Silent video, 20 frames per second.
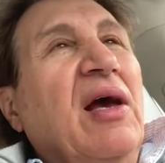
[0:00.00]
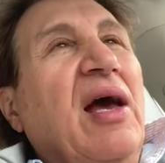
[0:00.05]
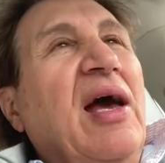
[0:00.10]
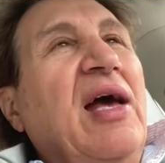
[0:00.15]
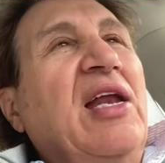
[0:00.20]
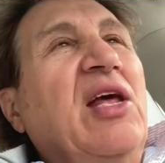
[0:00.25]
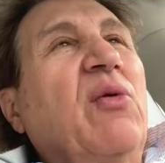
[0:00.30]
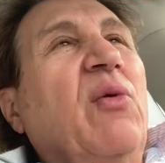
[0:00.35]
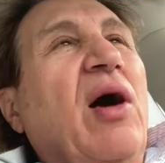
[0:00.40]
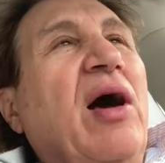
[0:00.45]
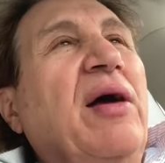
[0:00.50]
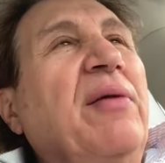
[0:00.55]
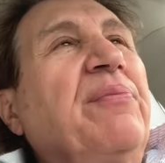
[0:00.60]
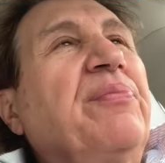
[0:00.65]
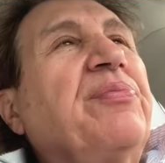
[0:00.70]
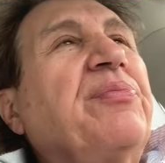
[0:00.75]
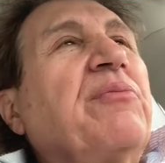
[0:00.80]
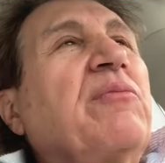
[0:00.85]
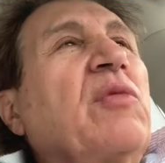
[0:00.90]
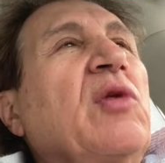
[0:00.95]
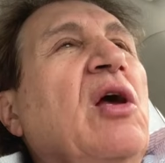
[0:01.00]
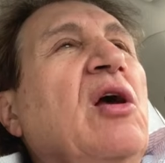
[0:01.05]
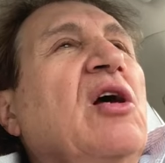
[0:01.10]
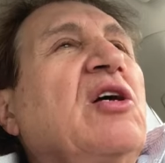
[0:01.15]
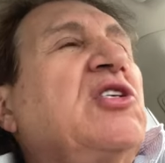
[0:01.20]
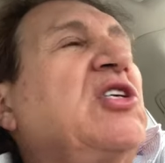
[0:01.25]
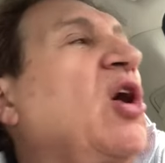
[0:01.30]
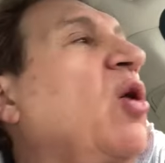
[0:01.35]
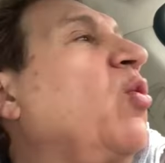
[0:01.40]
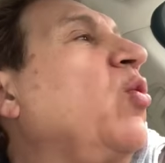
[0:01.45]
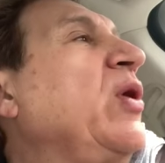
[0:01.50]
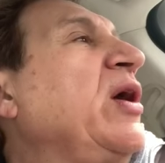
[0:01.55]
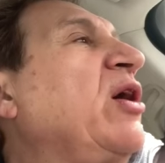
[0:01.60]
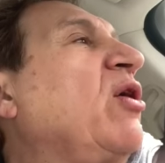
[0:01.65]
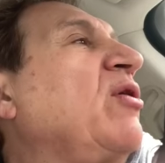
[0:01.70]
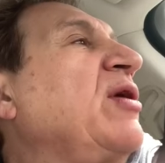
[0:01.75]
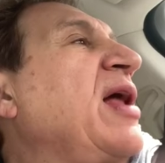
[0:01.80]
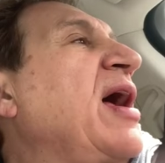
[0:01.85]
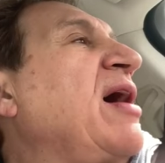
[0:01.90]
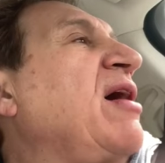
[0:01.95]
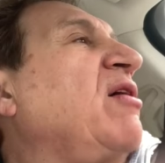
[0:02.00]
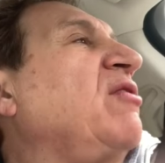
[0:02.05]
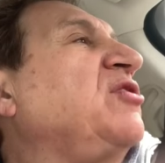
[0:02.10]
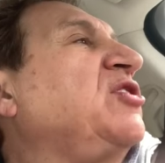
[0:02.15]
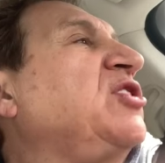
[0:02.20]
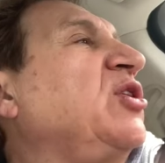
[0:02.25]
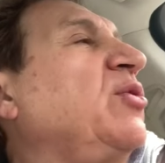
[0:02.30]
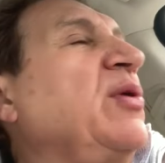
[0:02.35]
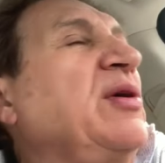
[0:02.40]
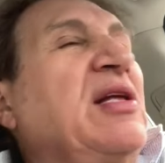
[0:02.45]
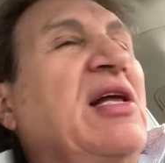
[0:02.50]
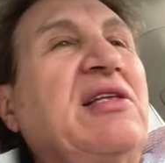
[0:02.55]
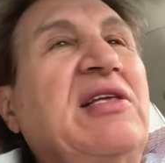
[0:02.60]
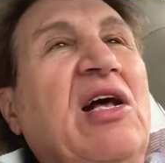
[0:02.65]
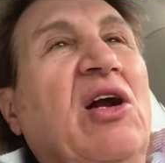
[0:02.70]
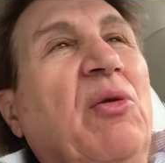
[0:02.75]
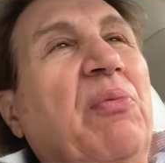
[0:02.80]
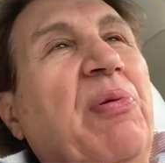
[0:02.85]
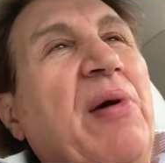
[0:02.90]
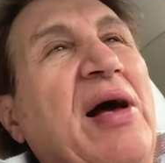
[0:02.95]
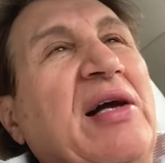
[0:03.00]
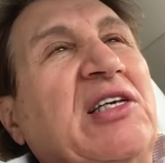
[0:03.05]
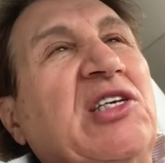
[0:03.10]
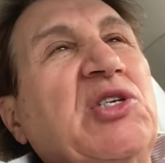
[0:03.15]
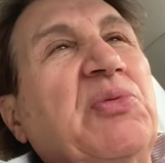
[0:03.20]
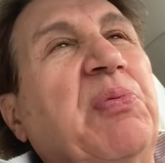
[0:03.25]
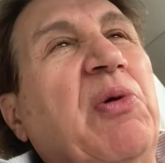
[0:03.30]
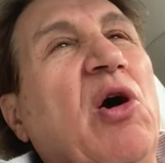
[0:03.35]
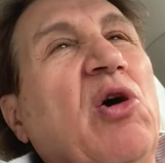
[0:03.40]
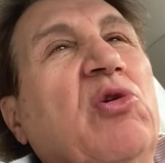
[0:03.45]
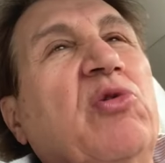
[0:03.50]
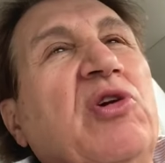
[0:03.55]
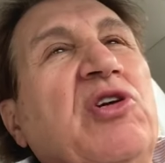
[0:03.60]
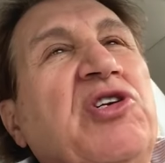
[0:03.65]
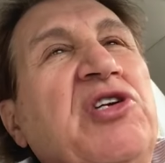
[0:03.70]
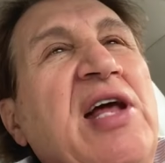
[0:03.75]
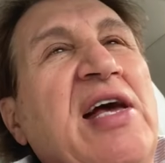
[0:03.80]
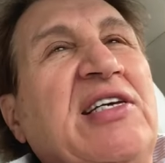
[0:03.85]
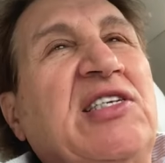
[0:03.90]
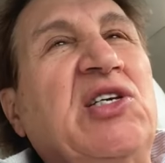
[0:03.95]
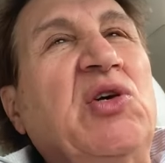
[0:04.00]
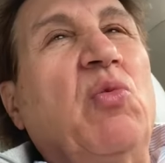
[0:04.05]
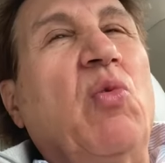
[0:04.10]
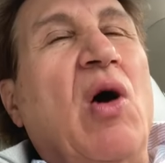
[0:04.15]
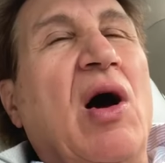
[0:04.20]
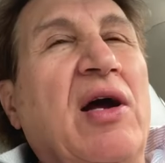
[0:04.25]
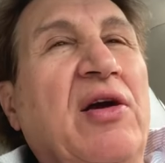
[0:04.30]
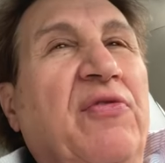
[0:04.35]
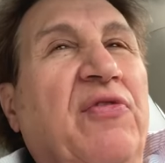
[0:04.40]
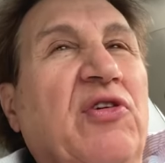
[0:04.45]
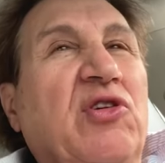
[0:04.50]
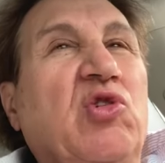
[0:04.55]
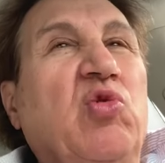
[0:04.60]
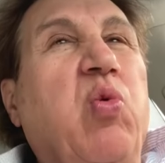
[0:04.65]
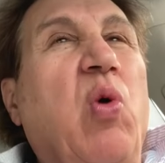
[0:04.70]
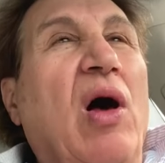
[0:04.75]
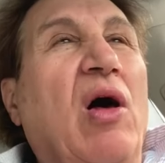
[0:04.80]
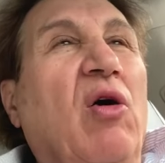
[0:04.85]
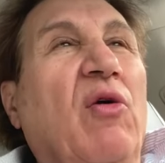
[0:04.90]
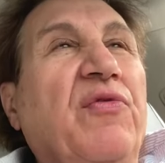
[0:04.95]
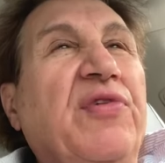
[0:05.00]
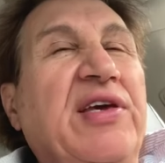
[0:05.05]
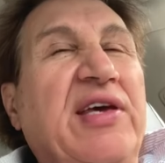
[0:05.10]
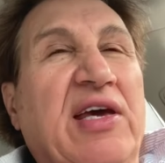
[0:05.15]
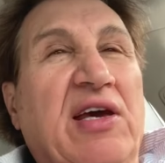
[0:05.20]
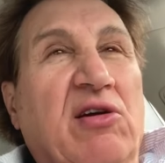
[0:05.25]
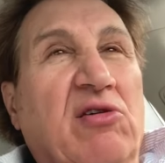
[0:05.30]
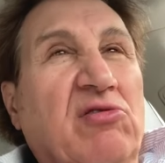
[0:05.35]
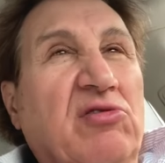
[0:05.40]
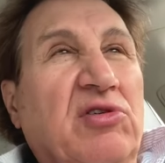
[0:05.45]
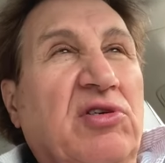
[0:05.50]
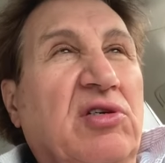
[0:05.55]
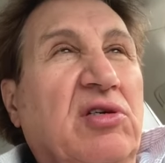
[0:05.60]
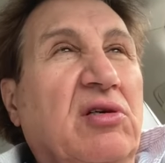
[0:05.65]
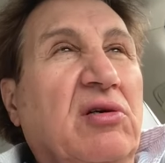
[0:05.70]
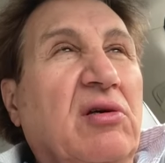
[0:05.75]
Anyway, so we are now doing the dental practice brokerage nationwide for 12 years.